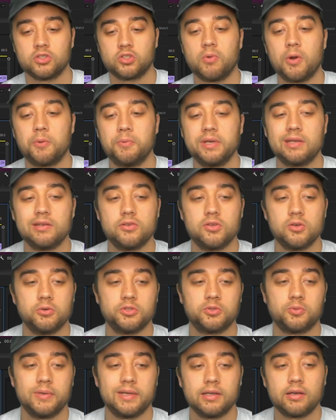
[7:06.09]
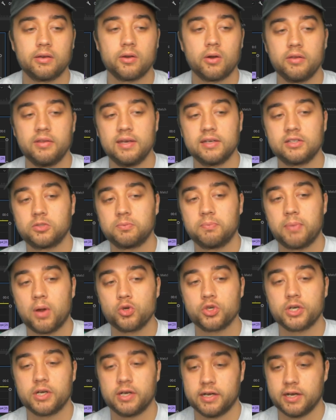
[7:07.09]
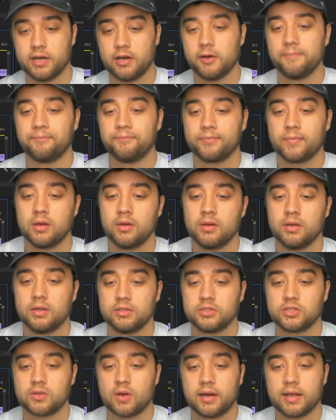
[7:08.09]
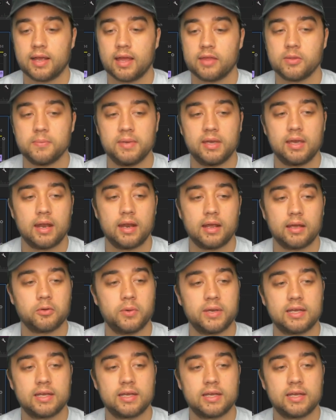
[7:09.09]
So what we can do is we can go to the exposure here, starting at the beginning.